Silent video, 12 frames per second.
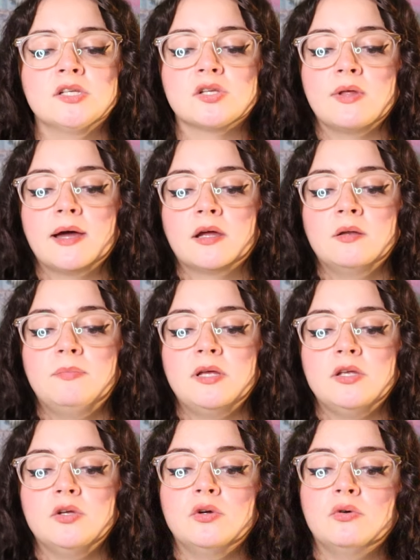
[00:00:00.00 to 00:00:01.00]
So that could be
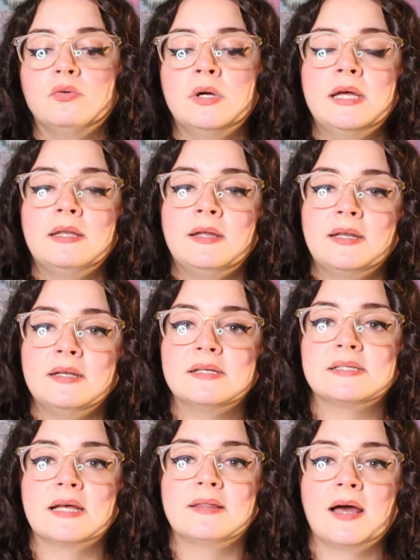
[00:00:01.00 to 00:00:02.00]
you needing to
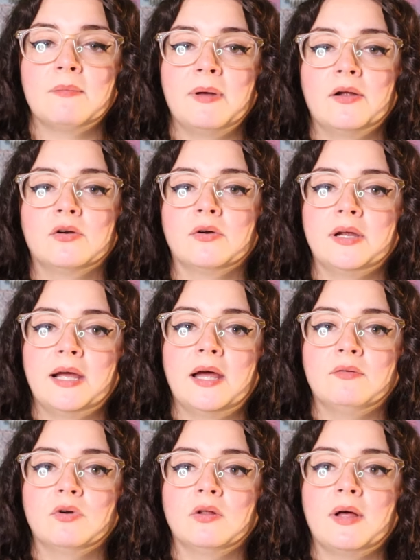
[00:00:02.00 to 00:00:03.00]
set that boundary
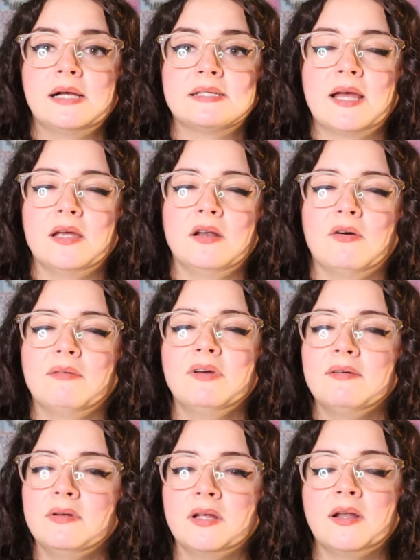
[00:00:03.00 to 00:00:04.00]
and realize, hey, you know, I've
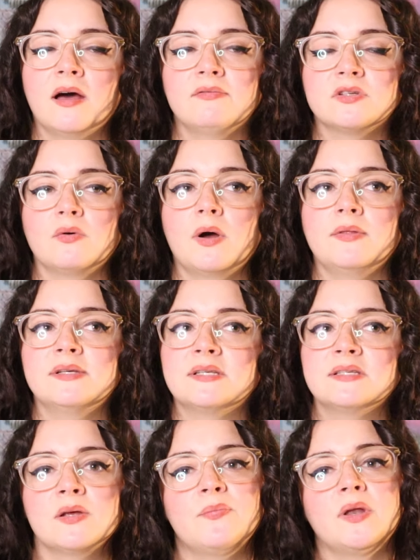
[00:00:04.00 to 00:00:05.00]
given enough, so this
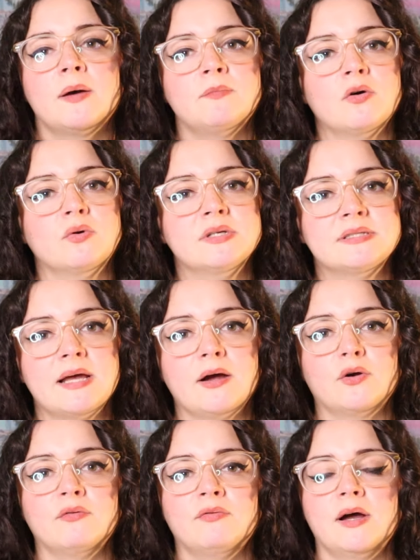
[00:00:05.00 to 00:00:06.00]
is something I'm not going to
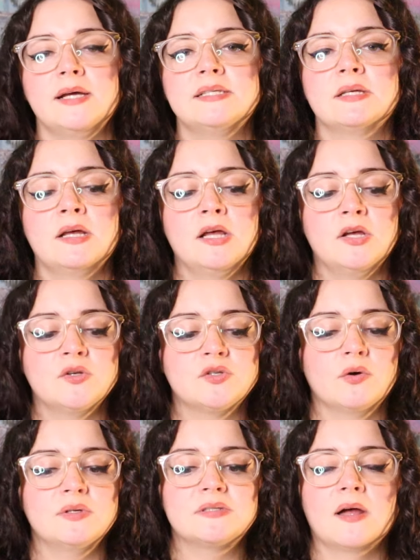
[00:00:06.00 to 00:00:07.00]
sacrifice.
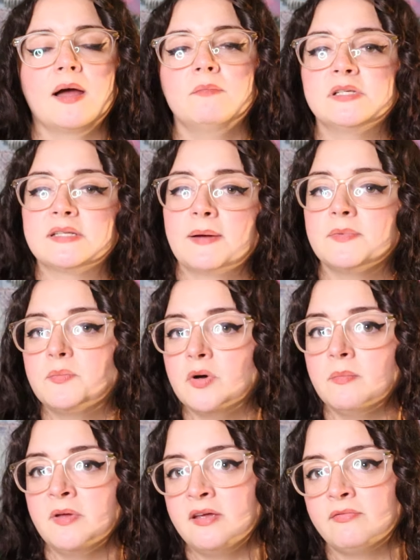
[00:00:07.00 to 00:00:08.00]
So it's time, it's time to
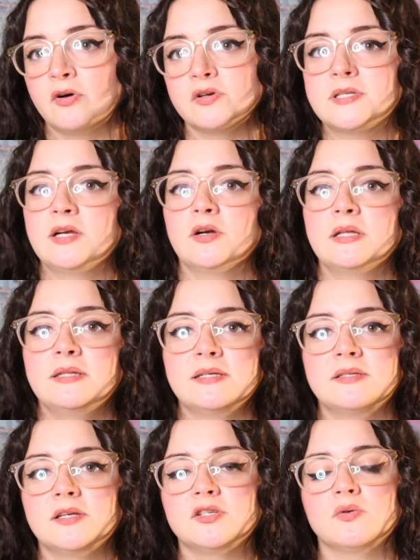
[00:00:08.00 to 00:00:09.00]
put me first here in
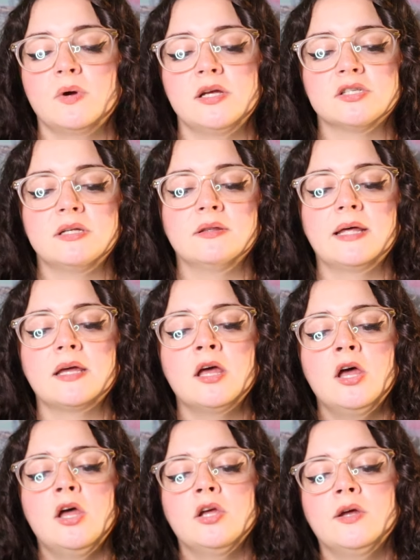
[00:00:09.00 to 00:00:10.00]
this situation. Like,
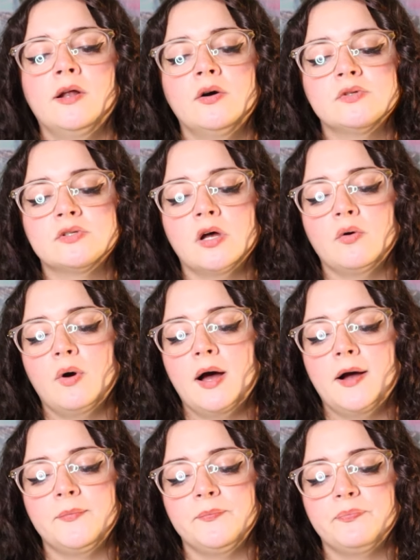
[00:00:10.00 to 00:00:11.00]
you know, so,
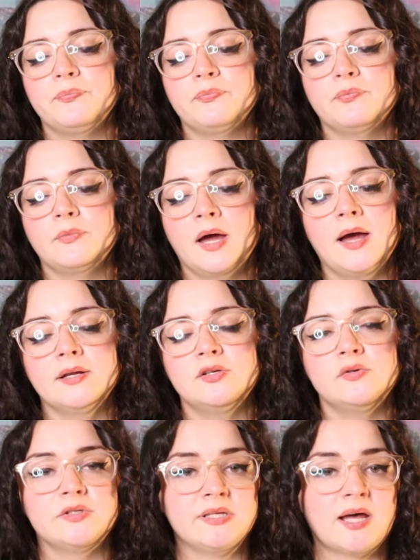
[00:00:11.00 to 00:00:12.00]
um, I,
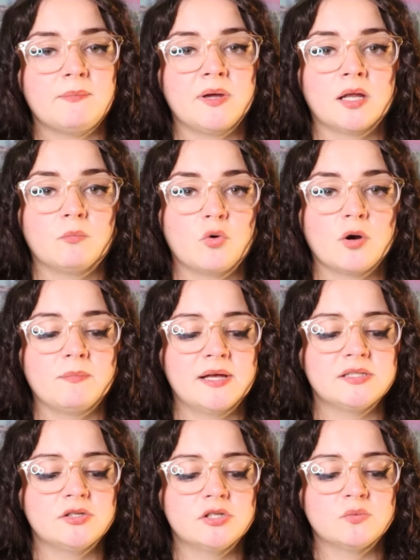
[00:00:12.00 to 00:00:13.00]
do see that being an important
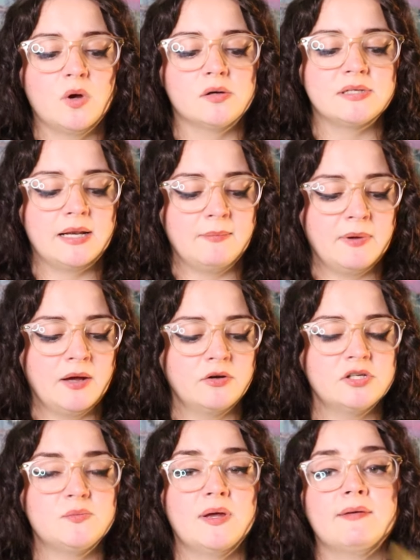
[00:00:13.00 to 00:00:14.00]
message as well, setting
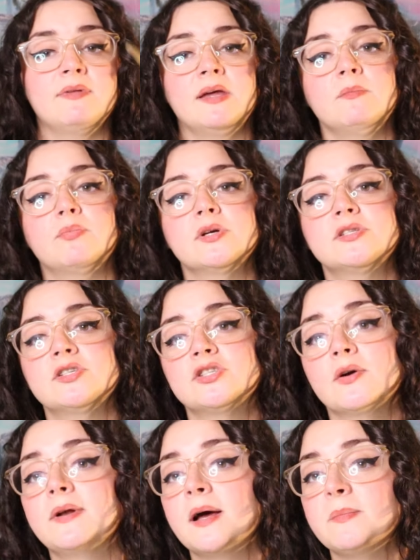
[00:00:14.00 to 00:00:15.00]
boundaries. We have the Empress
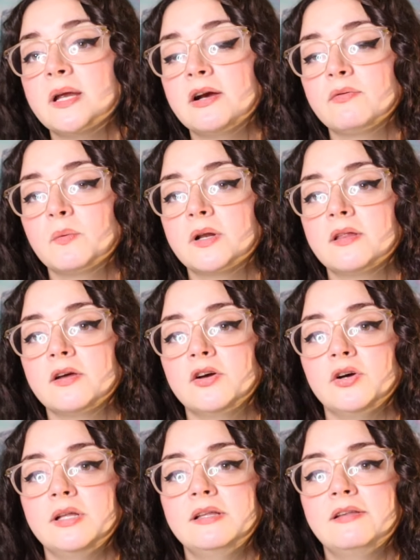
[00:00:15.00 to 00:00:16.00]
showing up here for one of the
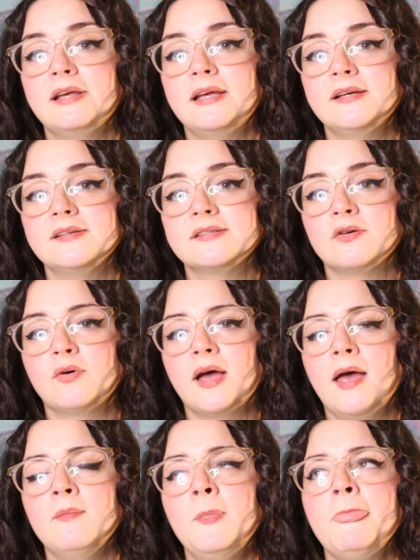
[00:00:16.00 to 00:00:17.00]
good things,
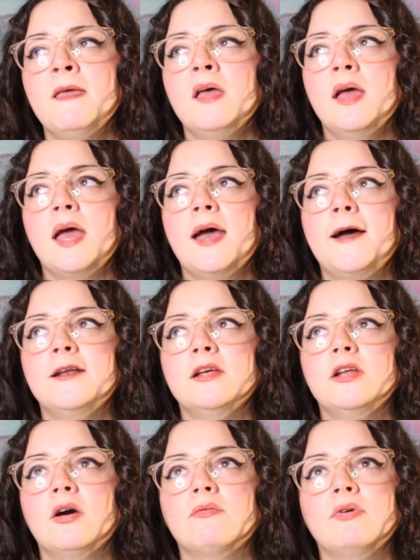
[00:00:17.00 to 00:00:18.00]
okay? And,
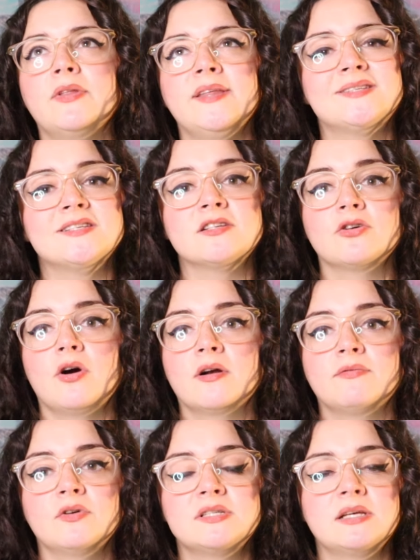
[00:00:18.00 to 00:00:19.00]
you know, really this is a card
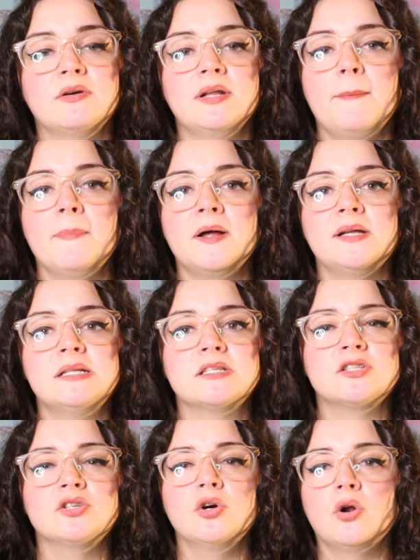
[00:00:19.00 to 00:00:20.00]
of fertility, abundance.
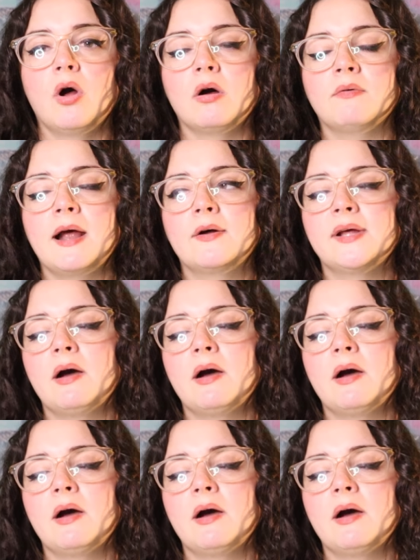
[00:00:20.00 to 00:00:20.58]
It's good all around.